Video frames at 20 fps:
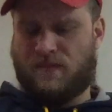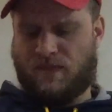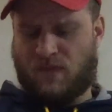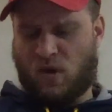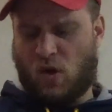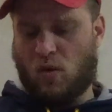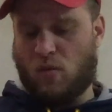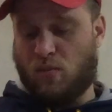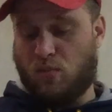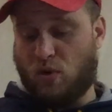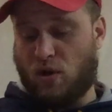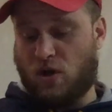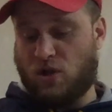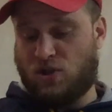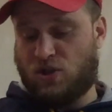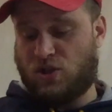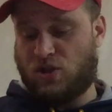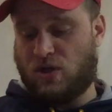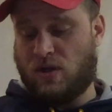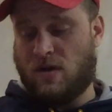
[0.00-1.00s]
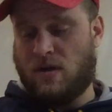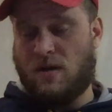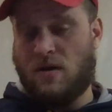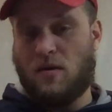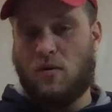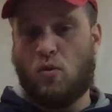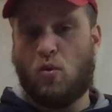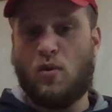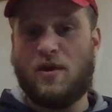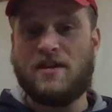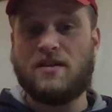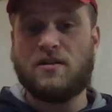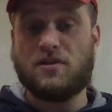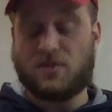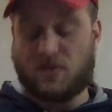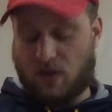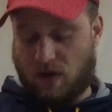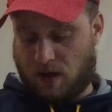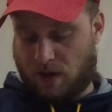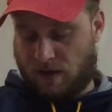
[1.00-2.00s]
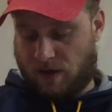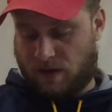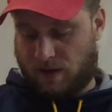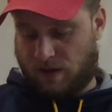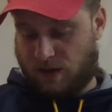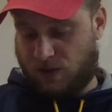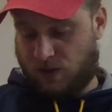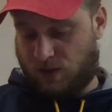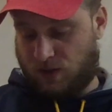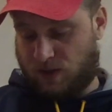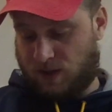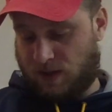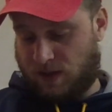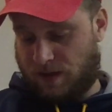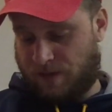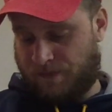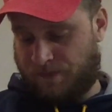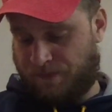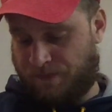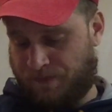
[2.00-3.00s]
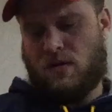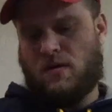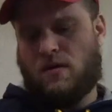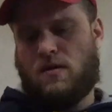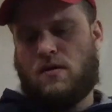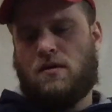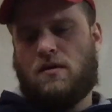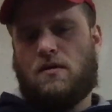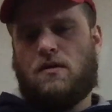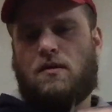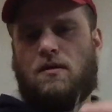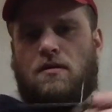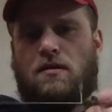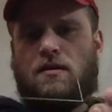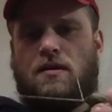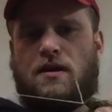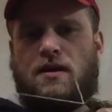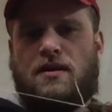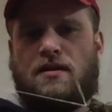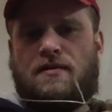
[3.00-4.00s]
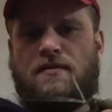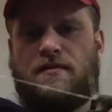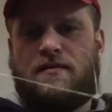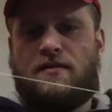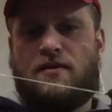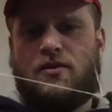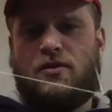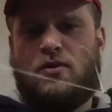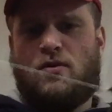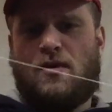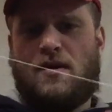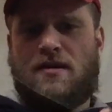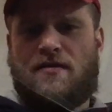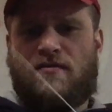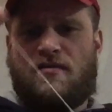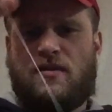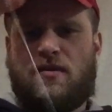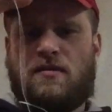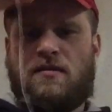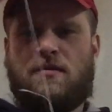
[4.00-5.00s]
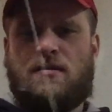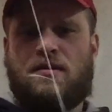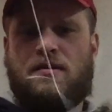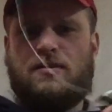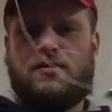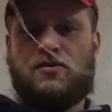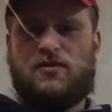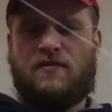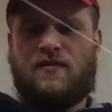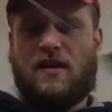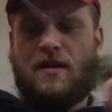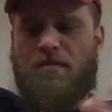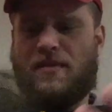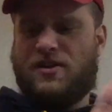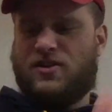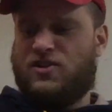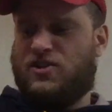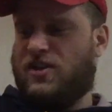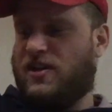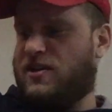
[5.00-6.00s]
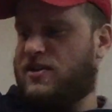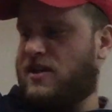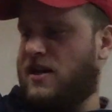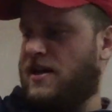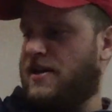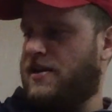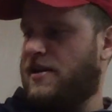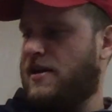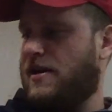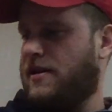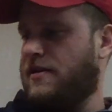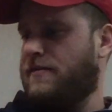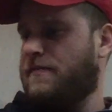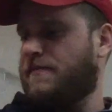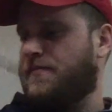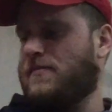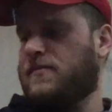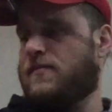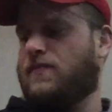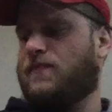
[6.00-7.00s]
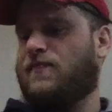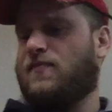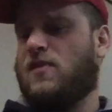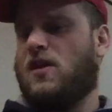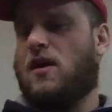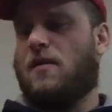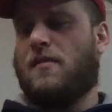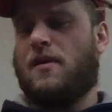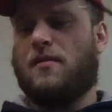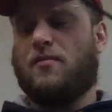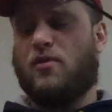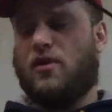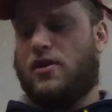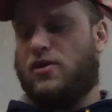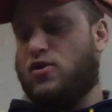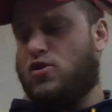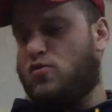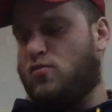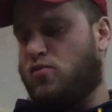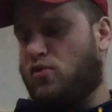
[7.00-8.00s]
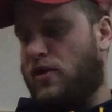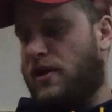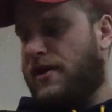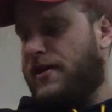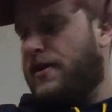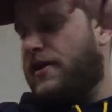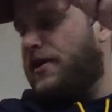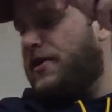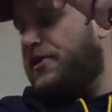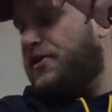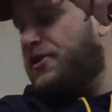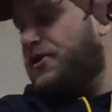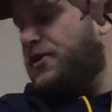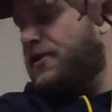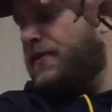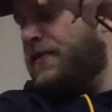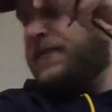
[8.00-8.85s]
or brush weedless guard, I should say. And there you have it. So I've got my jig tied on, got my brand new braid on here.